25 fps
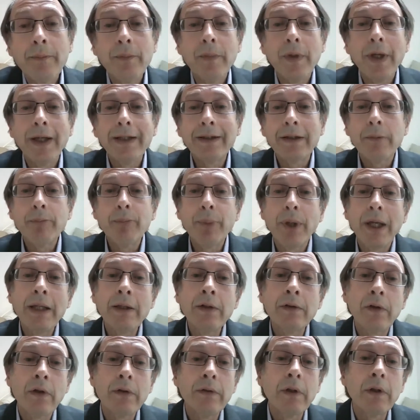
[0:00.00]
It
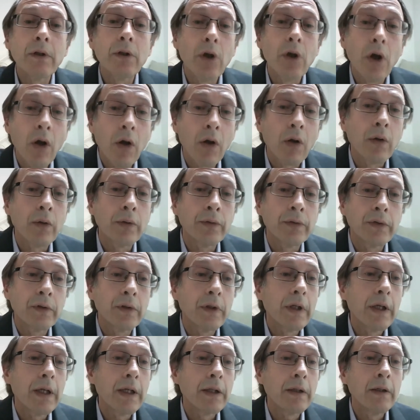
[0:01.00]
depends on the goals.
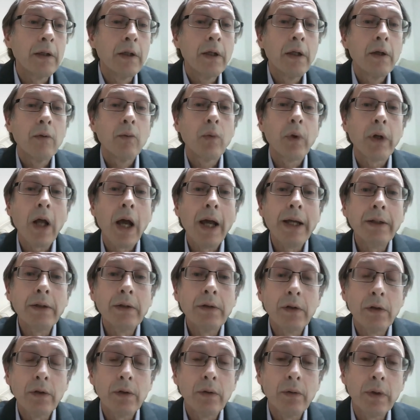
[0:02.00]
And what I
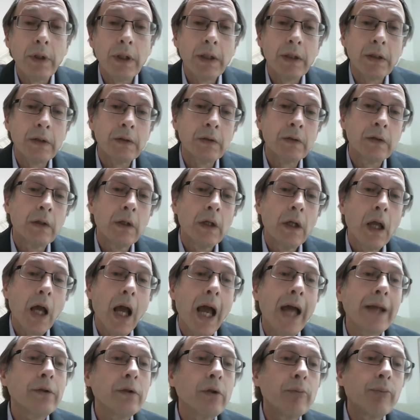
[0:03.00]
do is
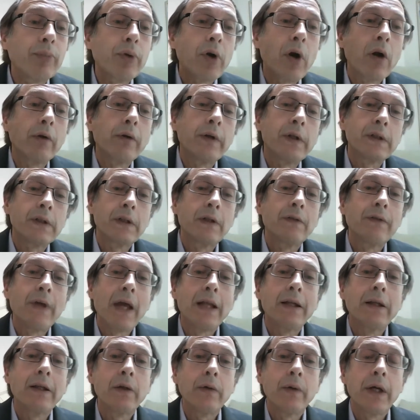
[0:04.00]
I do progress
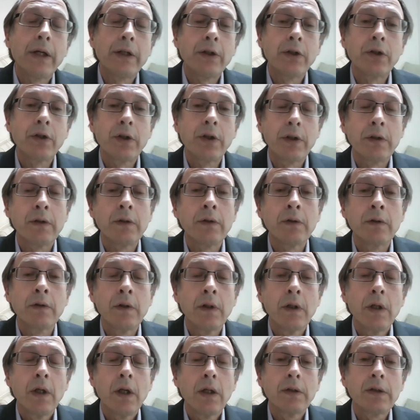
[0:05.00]
evaluations
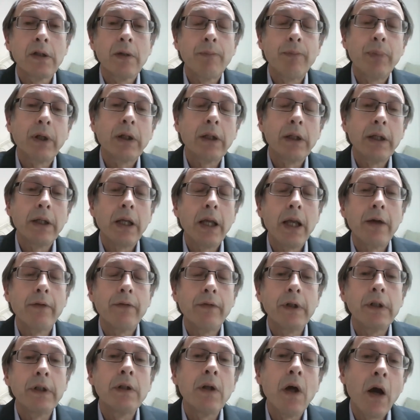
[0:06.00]
typically
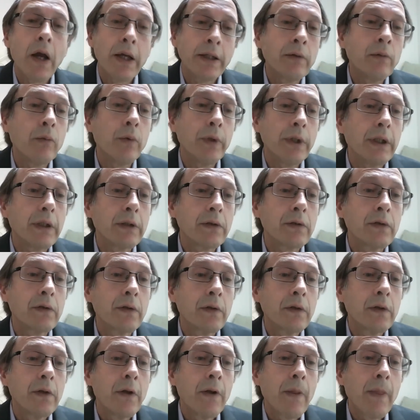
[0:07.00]
every 9 weeks.